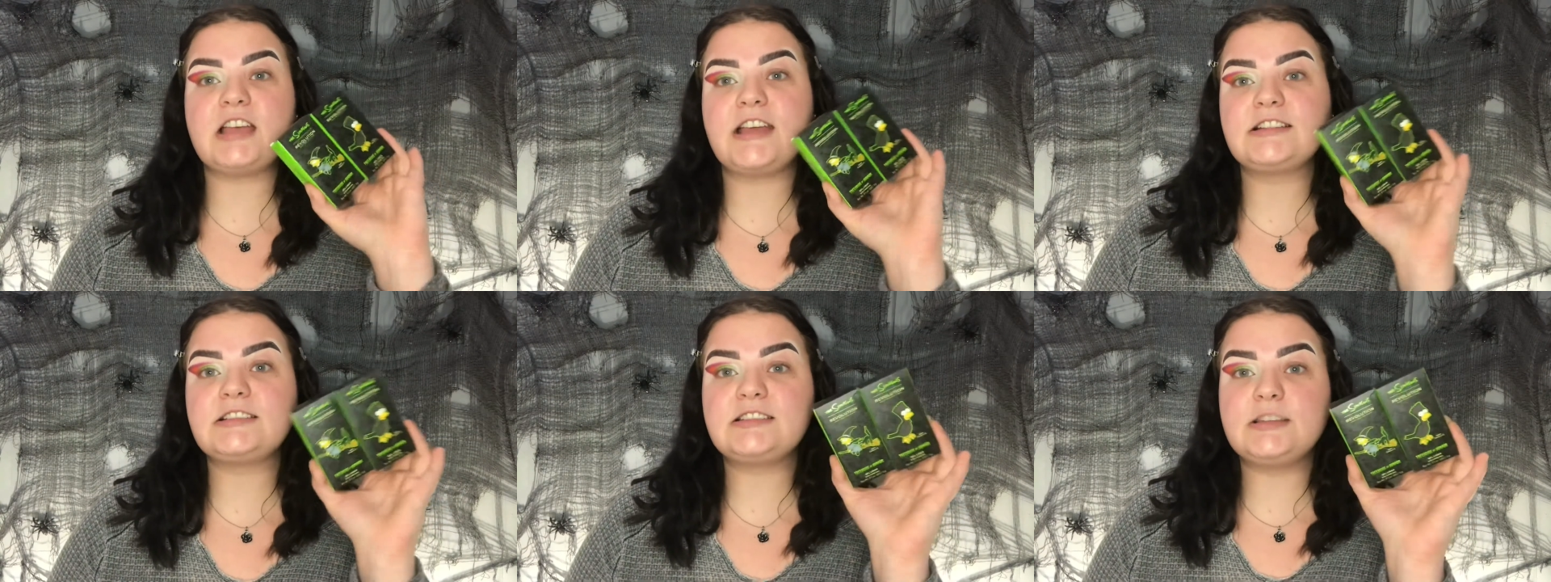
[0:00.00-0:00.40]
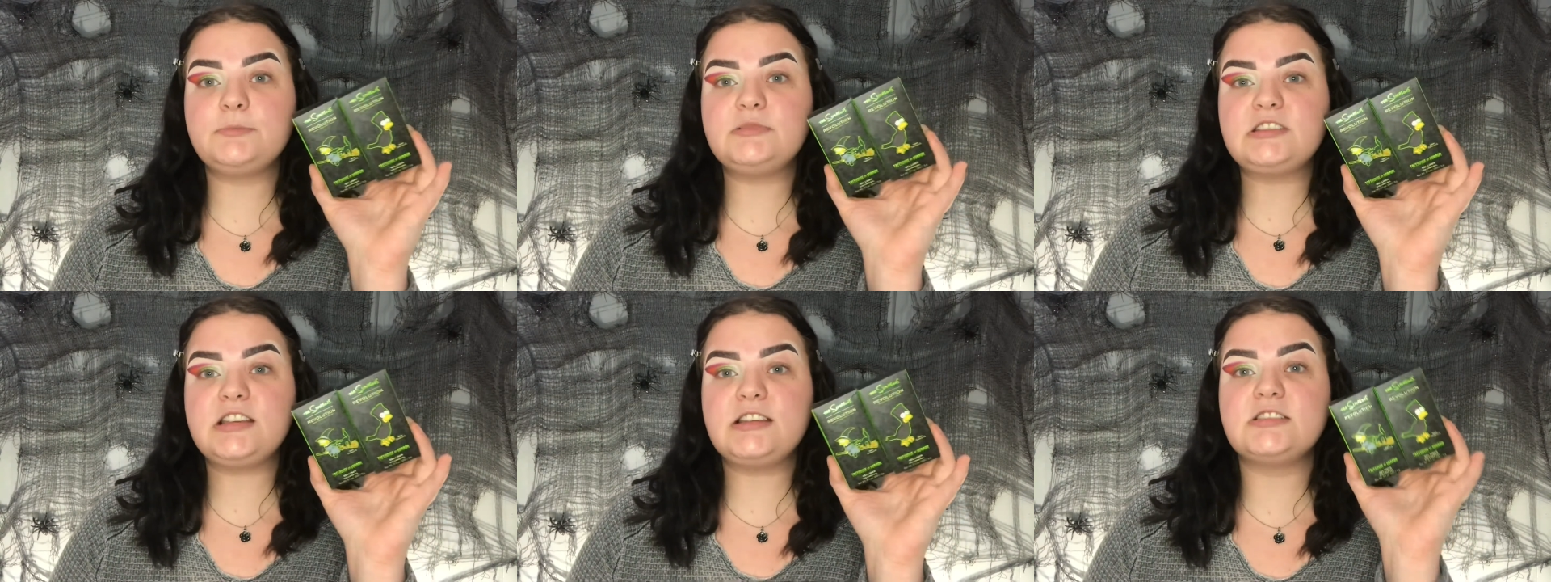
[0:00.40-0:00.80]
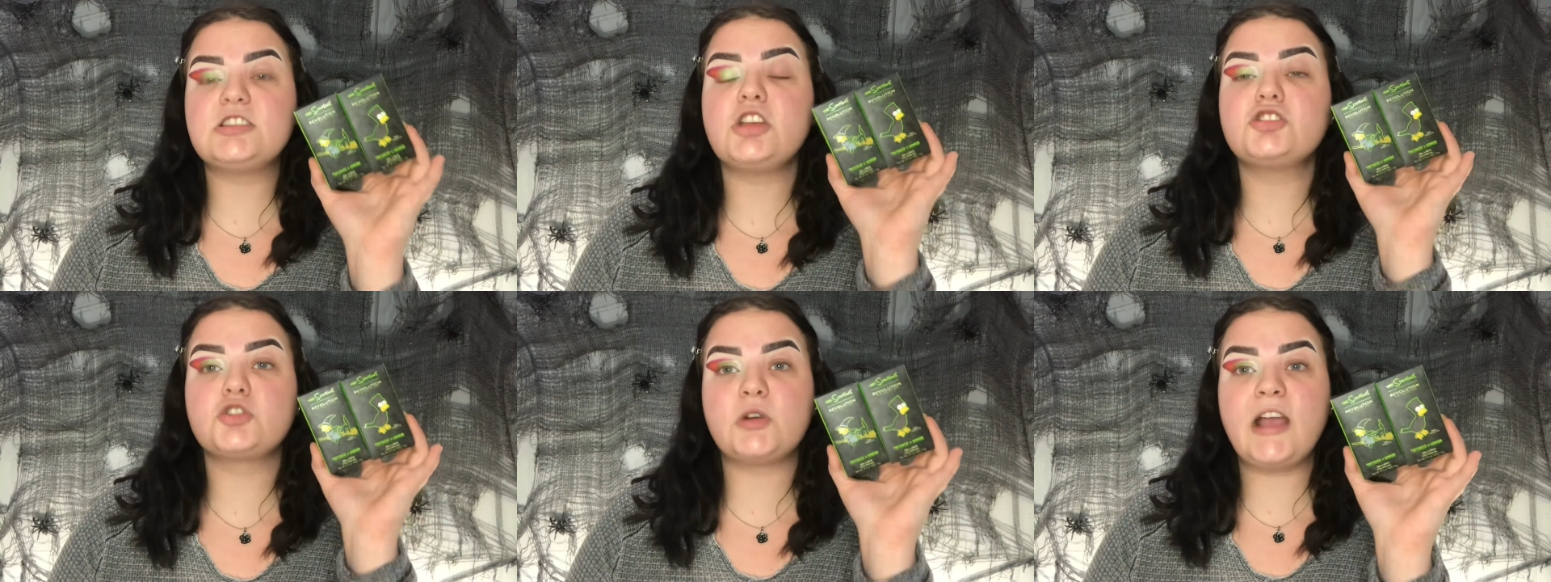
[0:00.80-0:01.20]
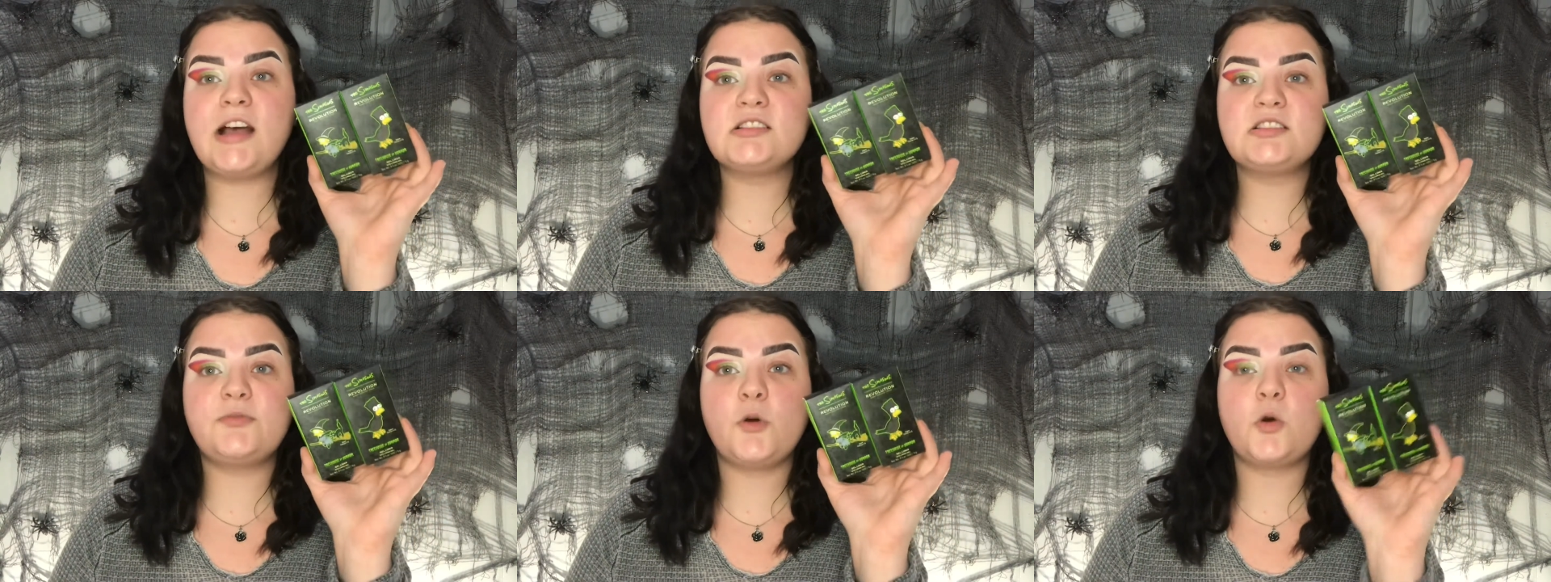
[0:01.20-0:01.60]
X Simpsons
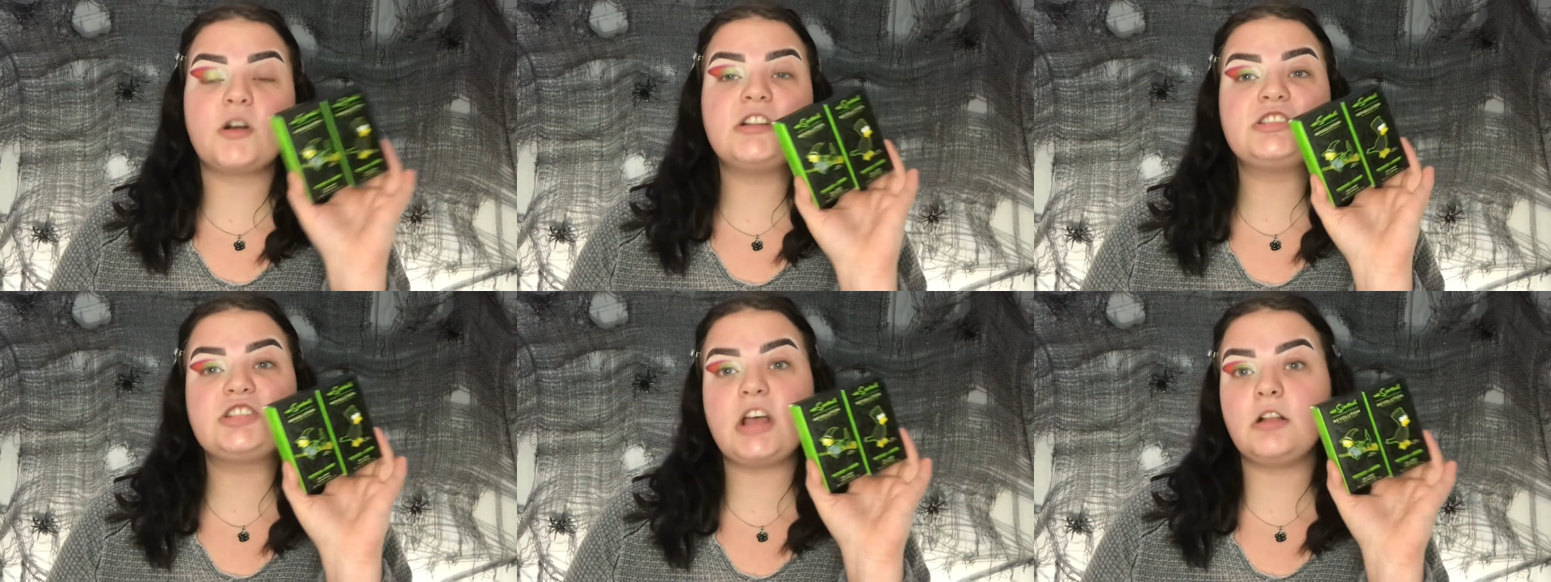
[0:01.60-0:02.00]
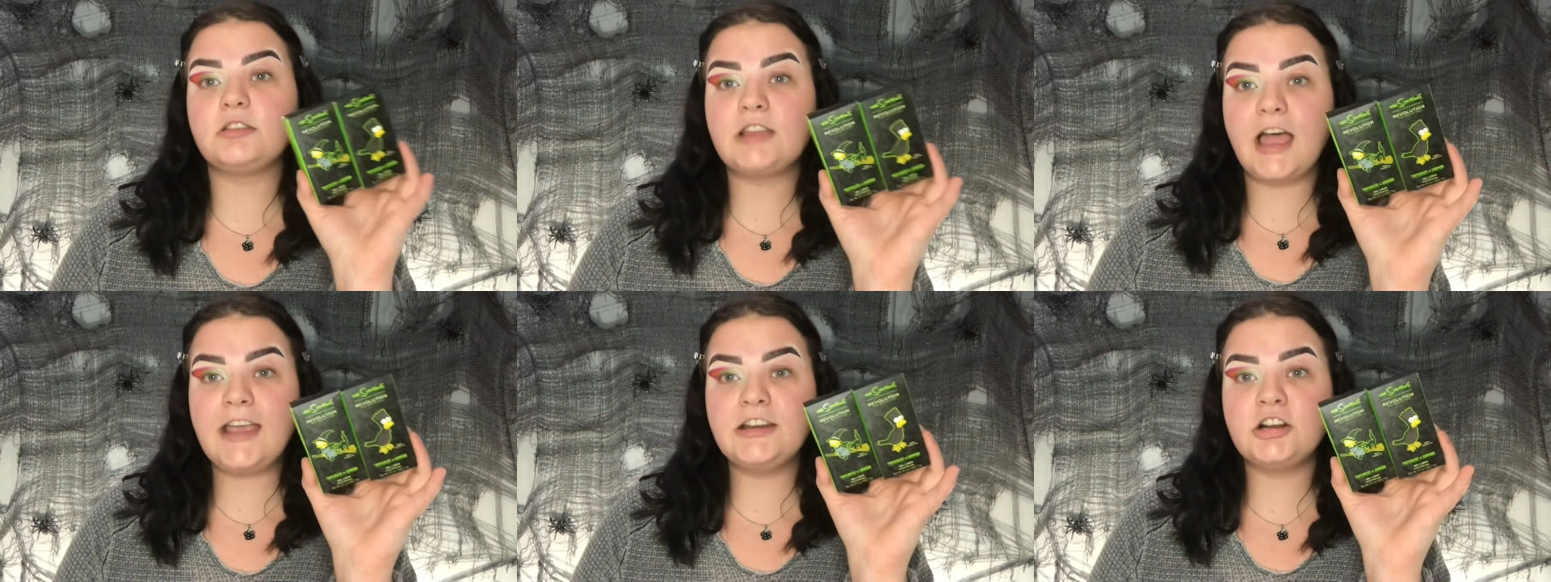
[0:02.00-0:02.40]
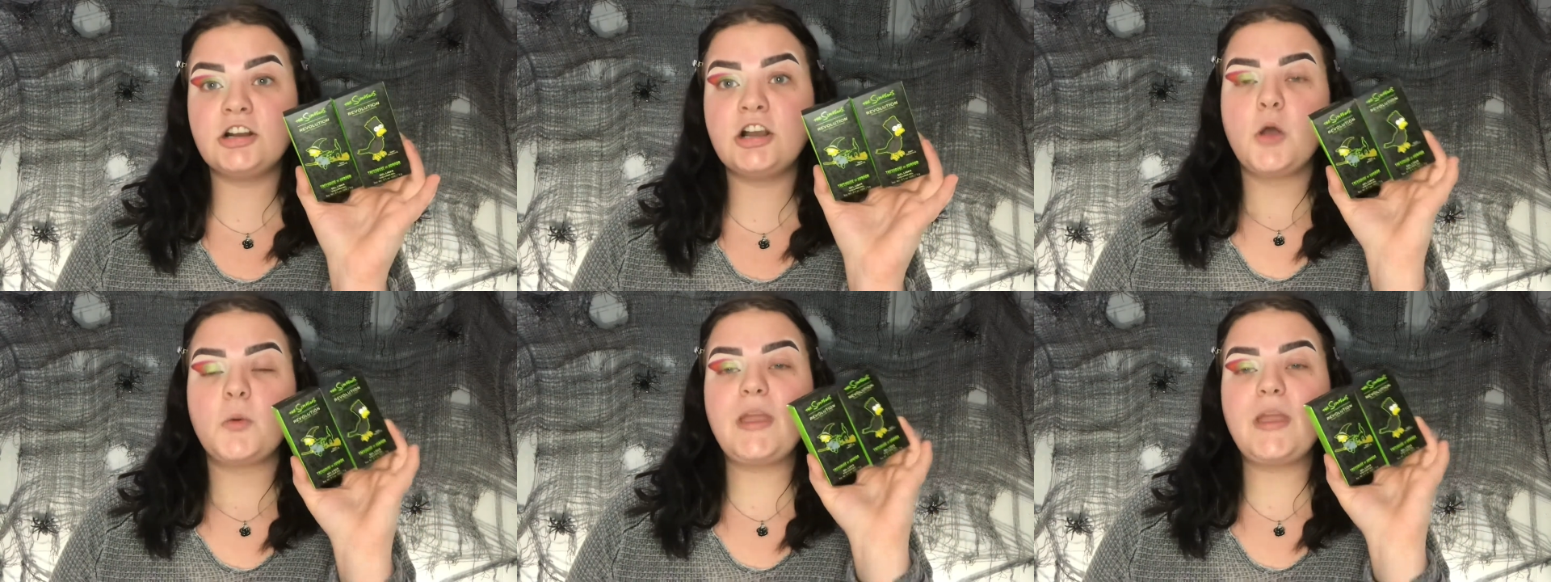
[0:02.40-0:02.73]
Treehouse of Horror Gel Liner.